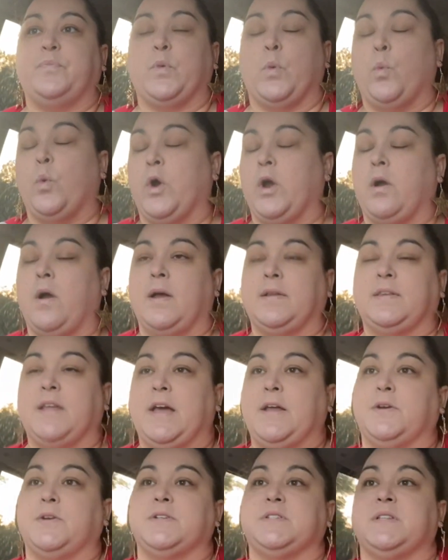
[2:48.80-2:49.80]
work on
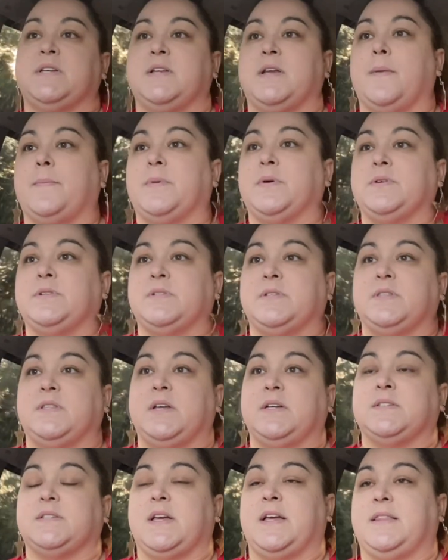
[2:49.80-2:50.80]
letters and numbers and
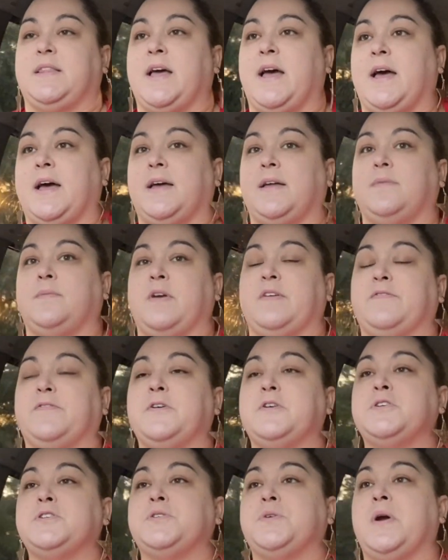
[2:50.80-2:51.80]
things like that. My
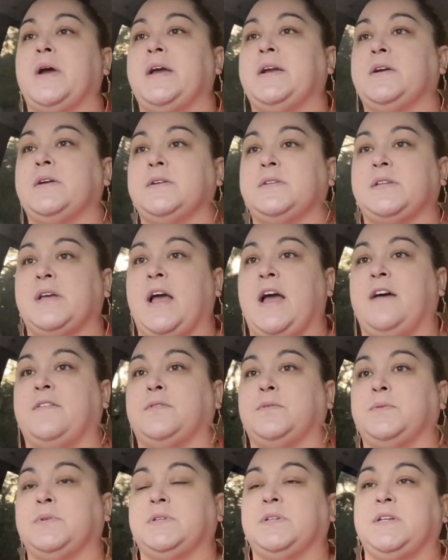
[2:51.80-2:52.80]
1st graders, I
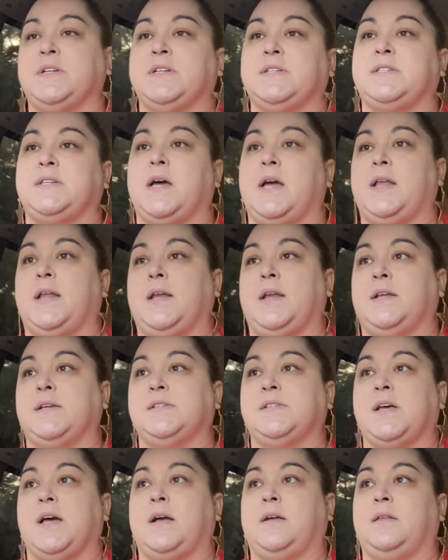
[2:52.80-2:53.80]
haven't really decided
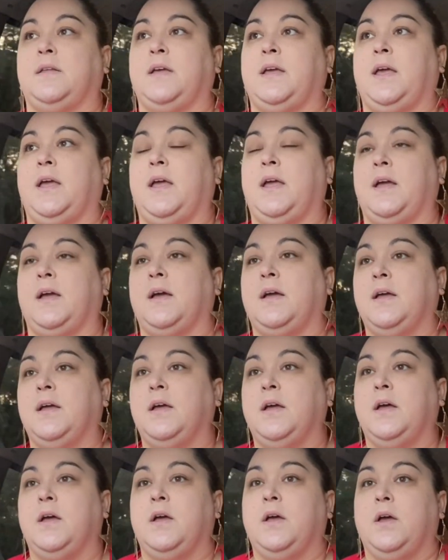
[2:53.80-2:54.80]
exactly
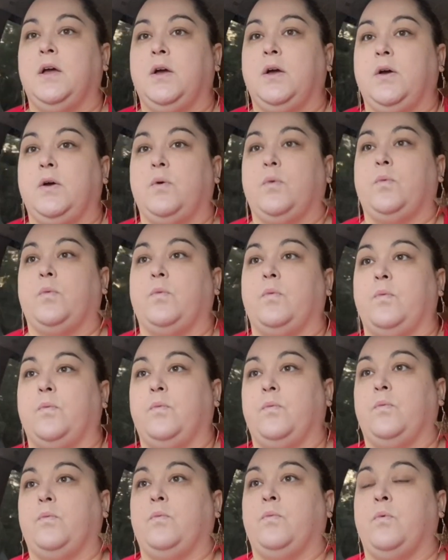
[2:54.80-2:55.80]

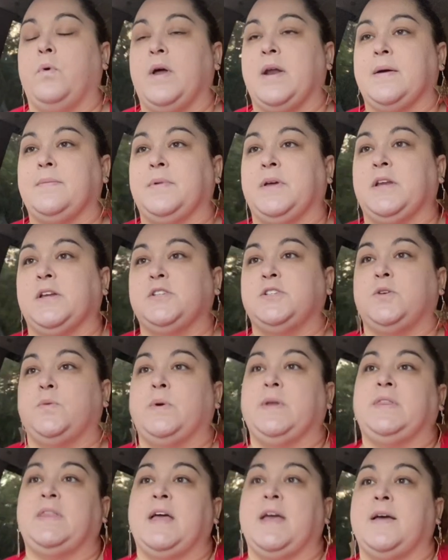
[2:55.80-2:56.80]
what I'm going to do
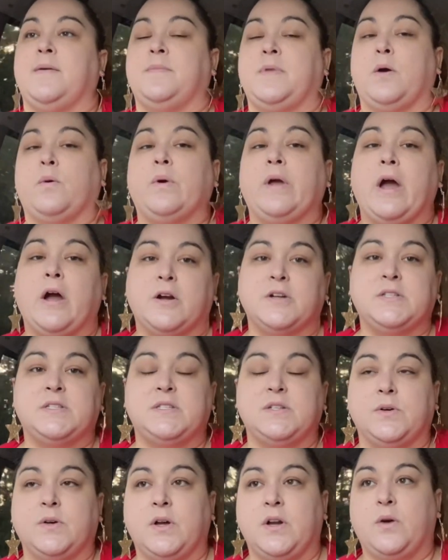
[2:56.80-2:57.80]
with them. Now we are
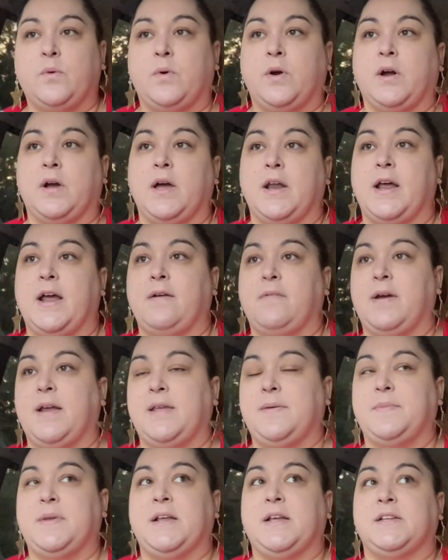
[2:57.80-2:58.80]
still going to work on
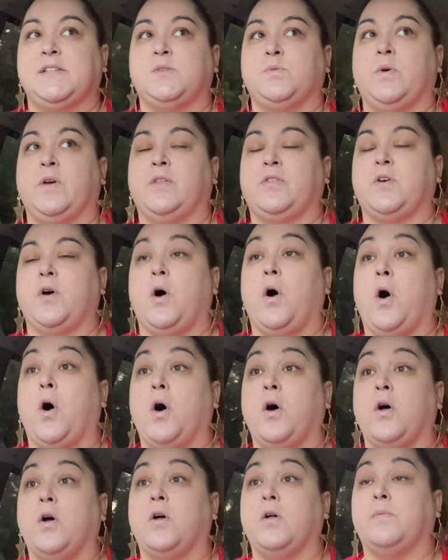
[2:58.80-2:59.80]
iReady minutes with
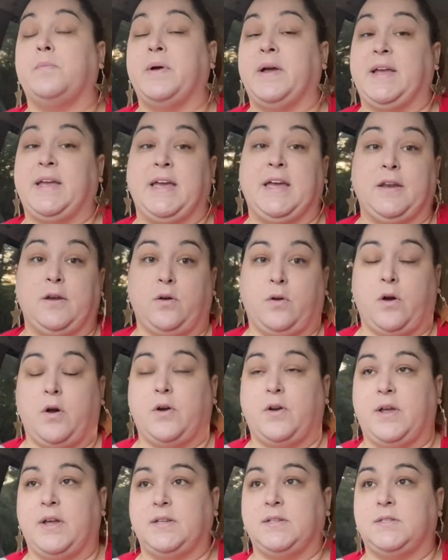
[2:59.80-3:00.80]
all but
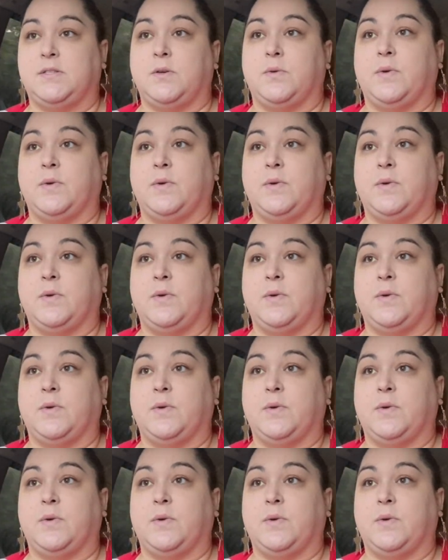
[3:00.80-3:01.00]
kindergarten. So